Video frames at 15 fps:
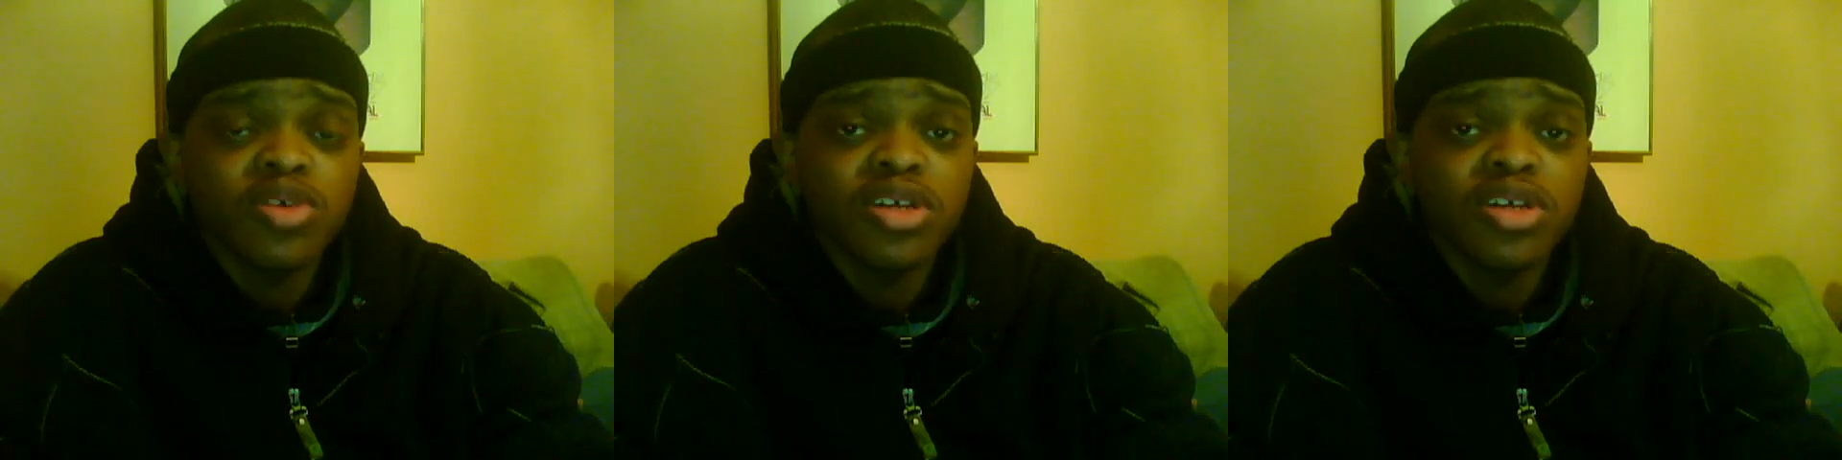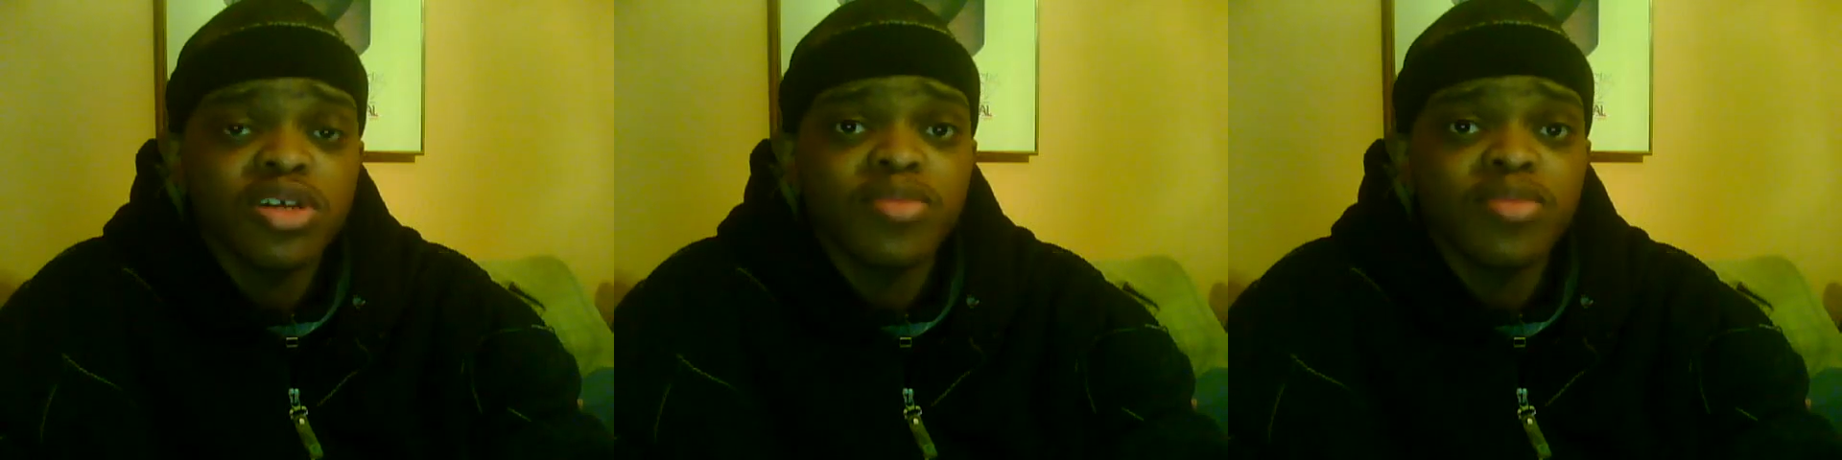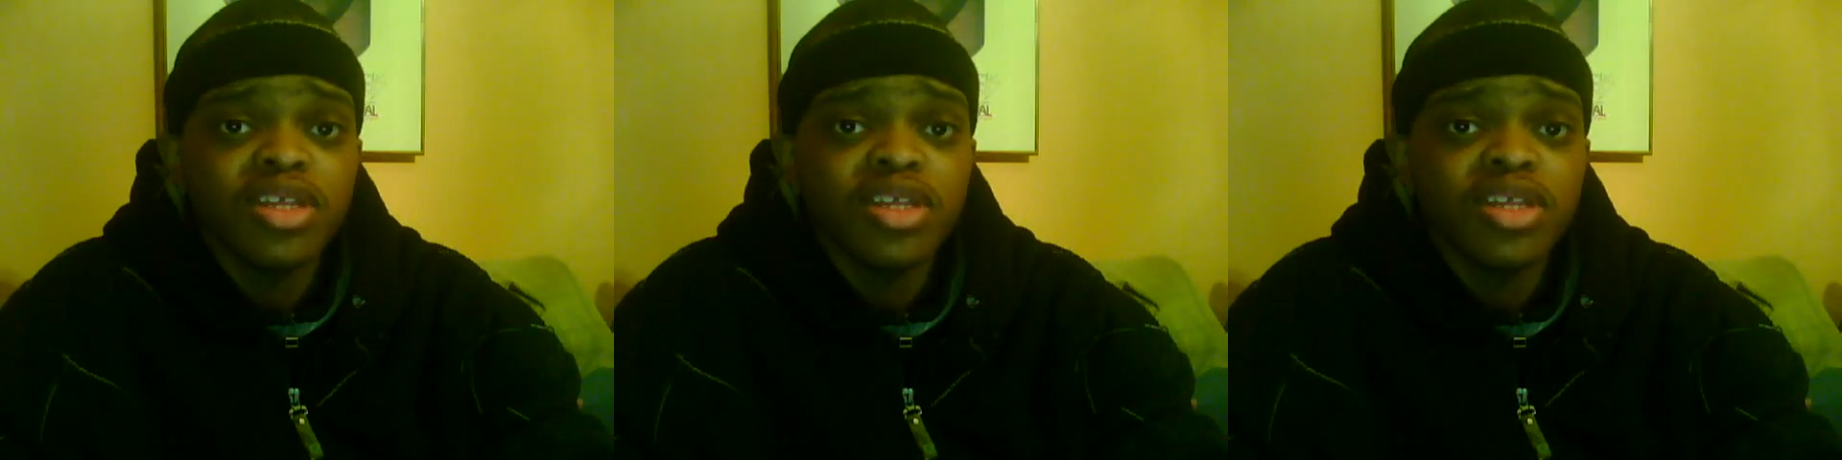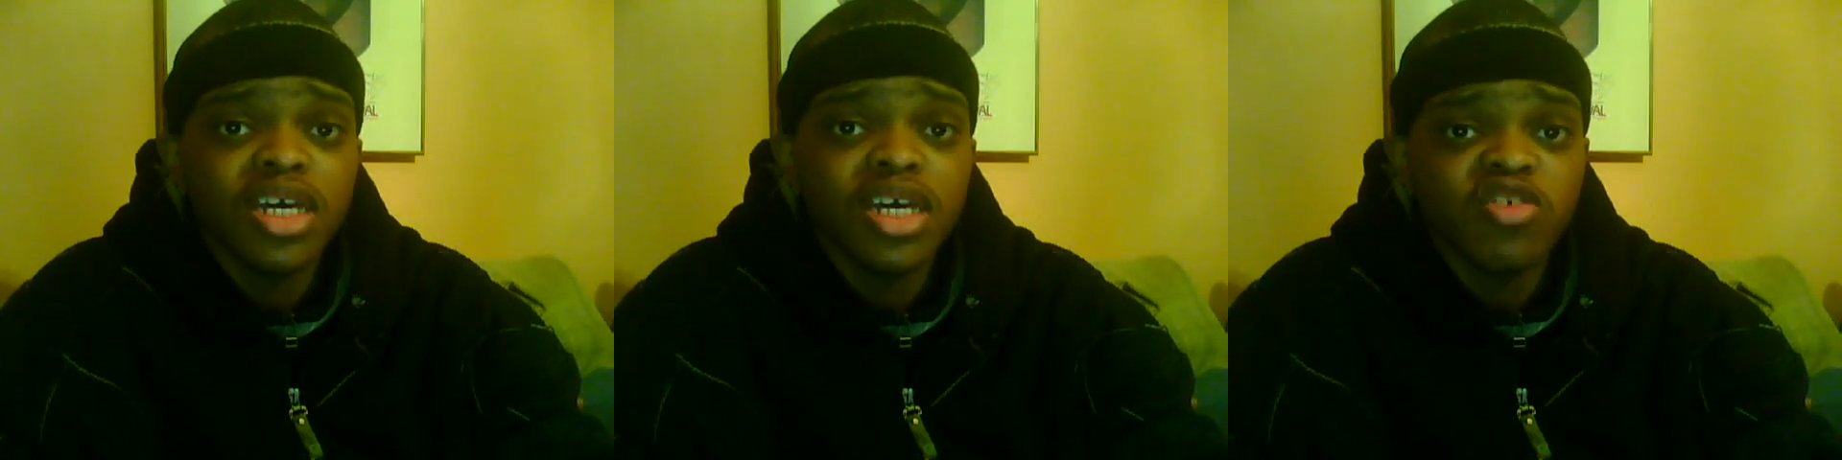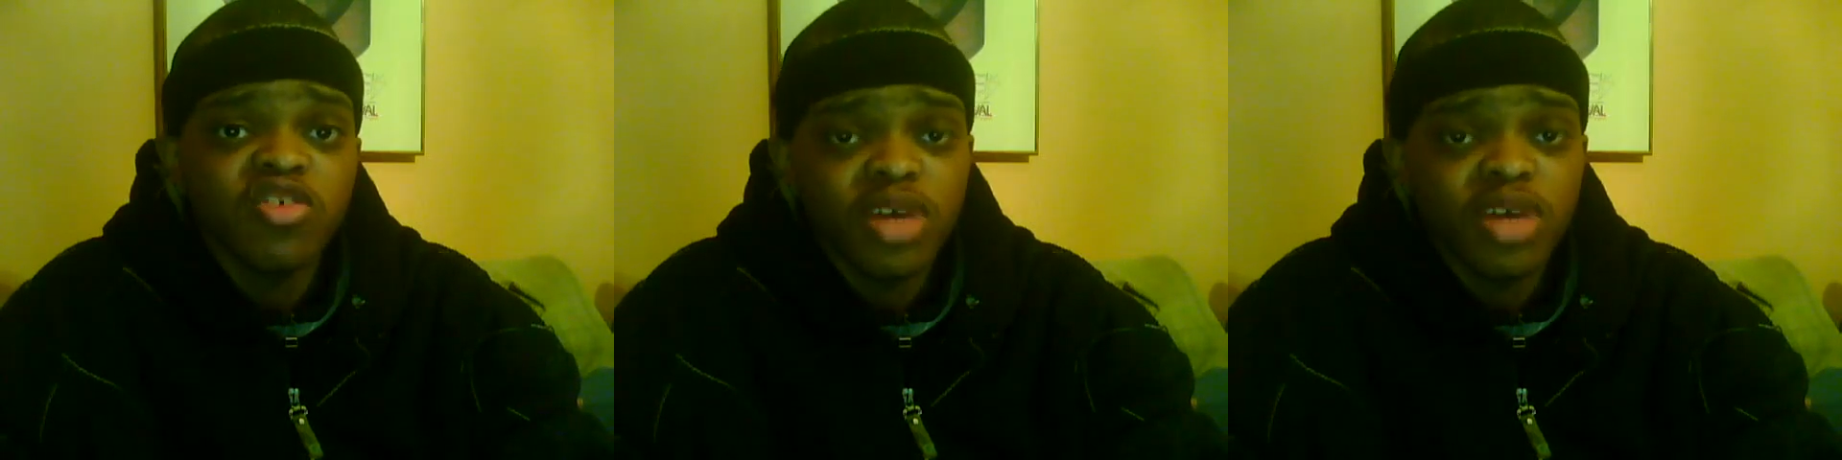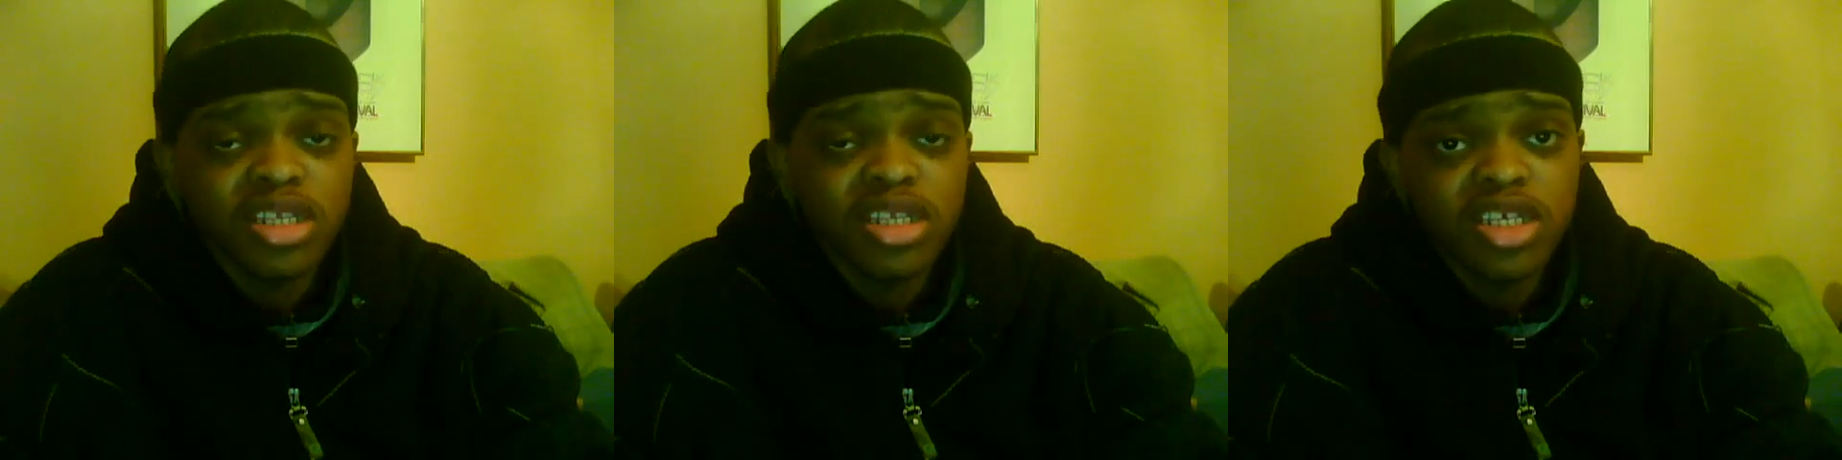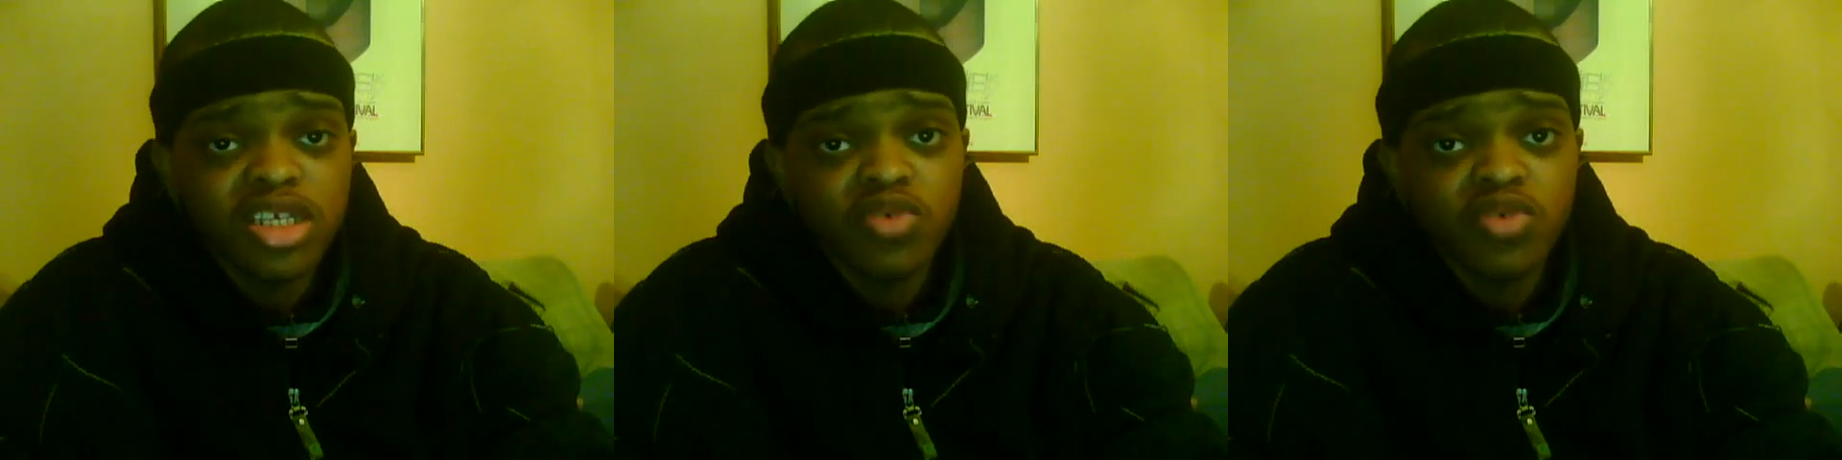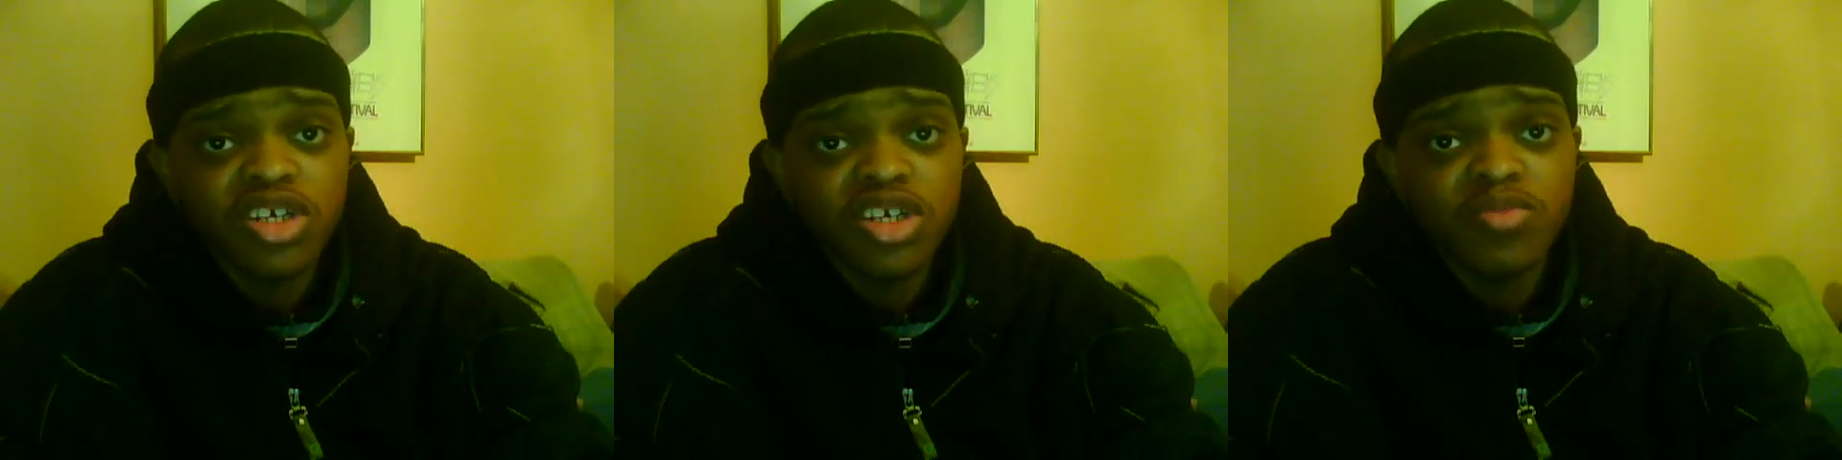and not be negative about the
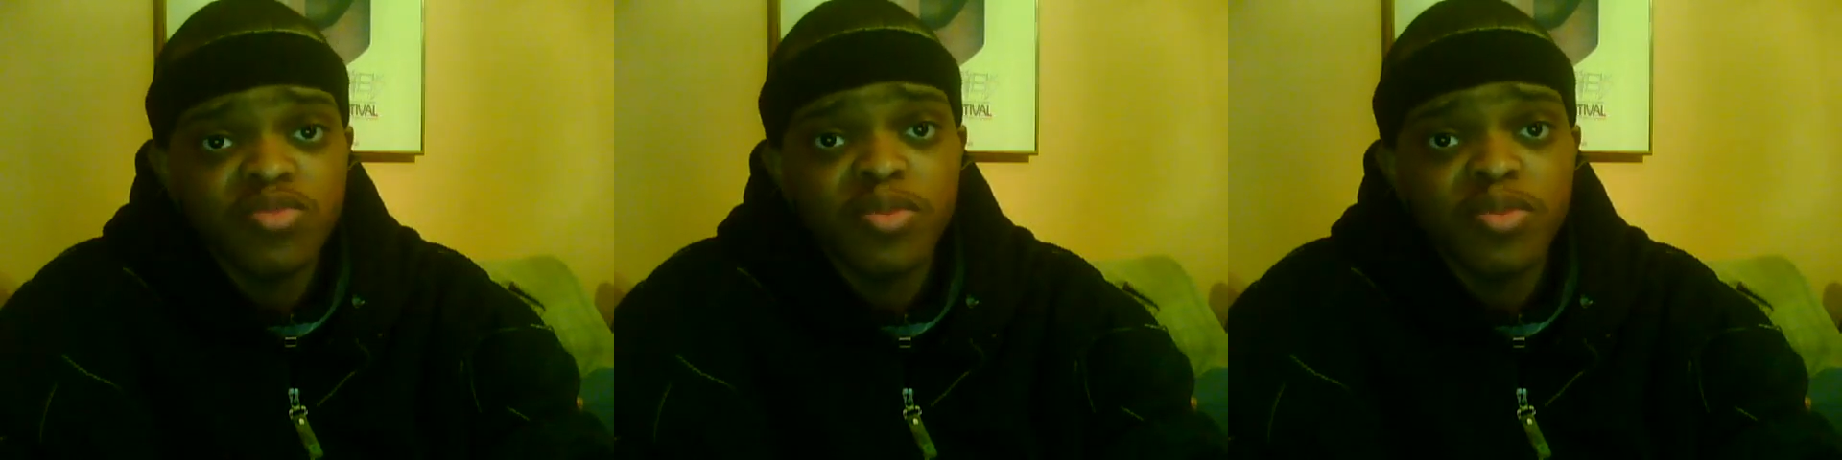situation.